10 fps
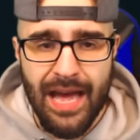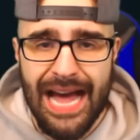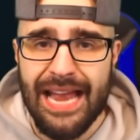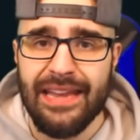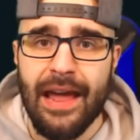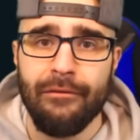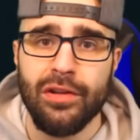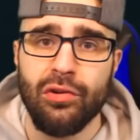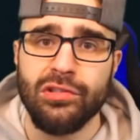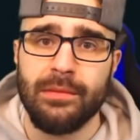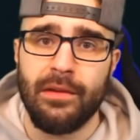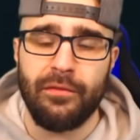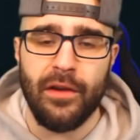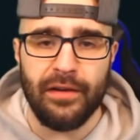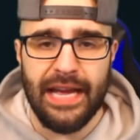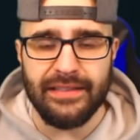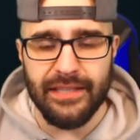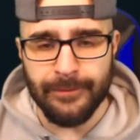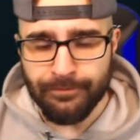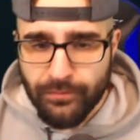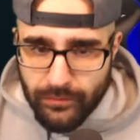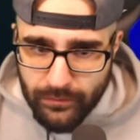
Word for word: I had never used him in FIFA nineteen,